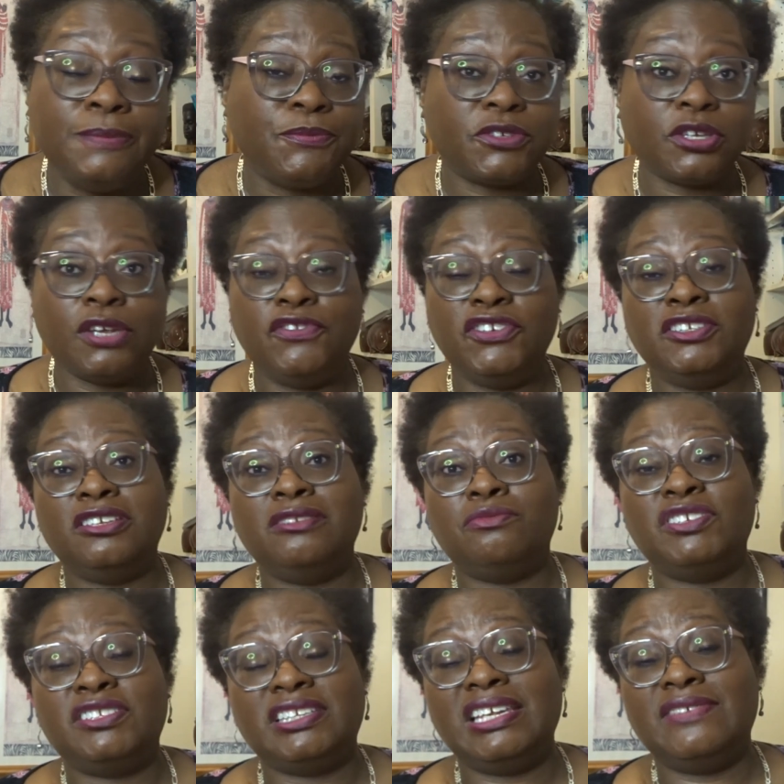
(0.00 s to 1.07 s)
So if you didn't
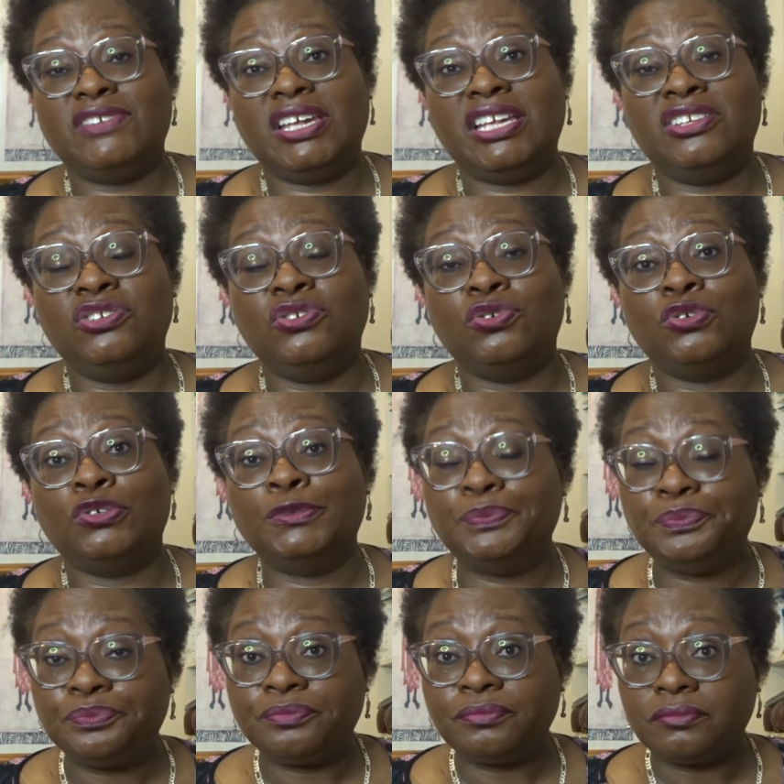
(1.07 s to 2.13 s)
receive it in
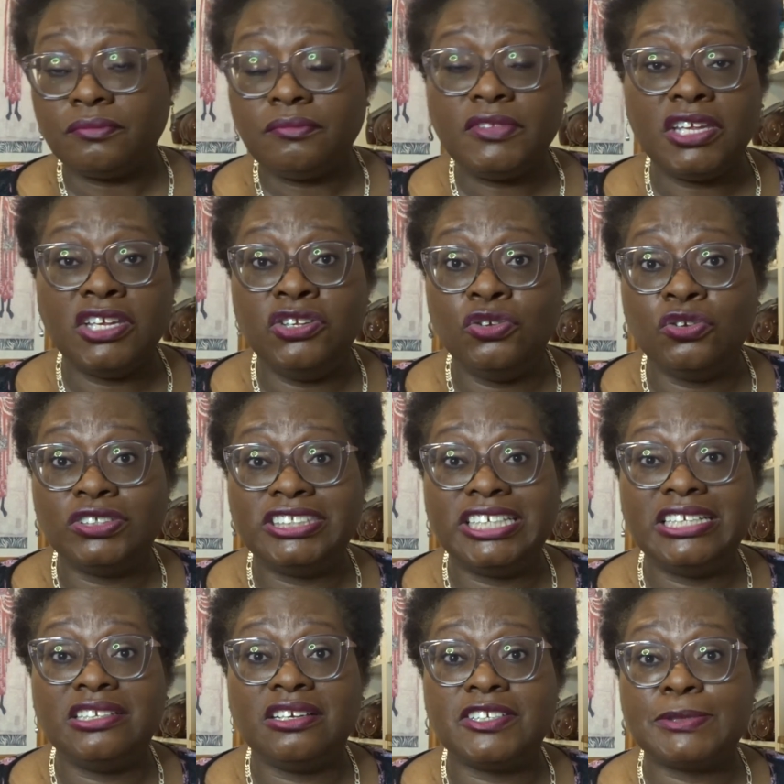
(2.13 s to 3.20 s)
your
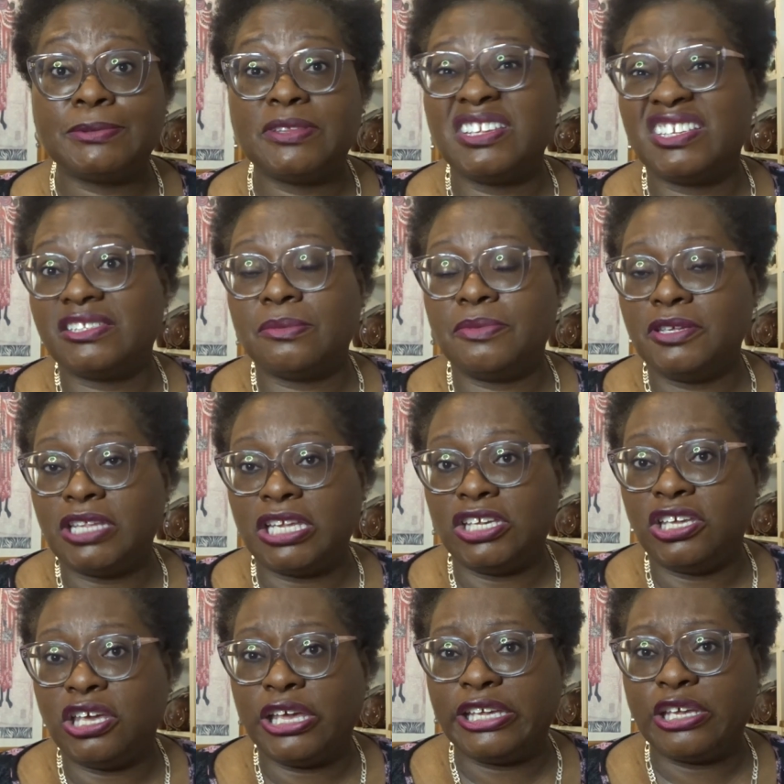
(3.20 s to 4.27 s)
tin last month, it's something that you
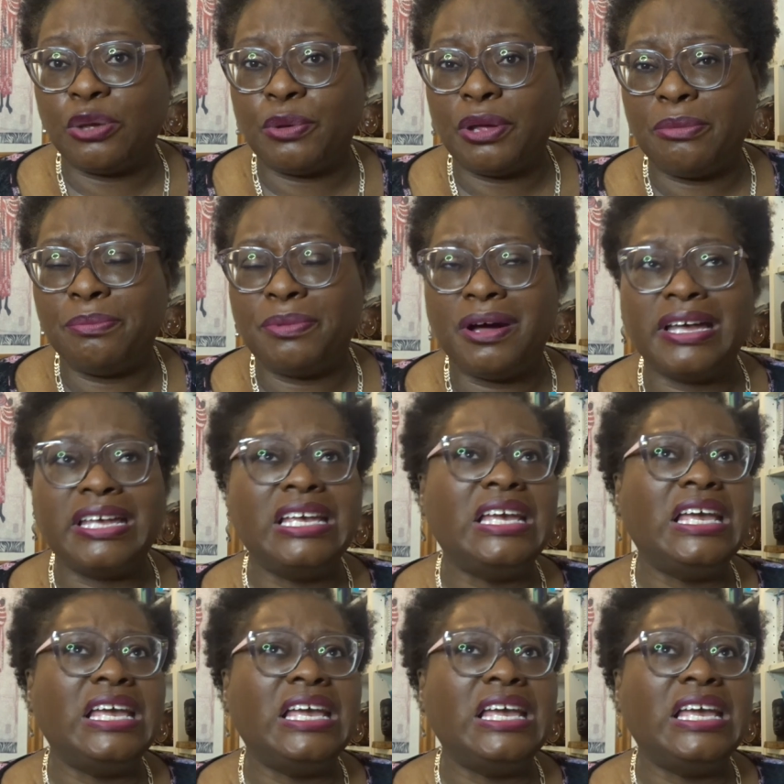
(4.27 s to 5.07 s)
can go out and buy.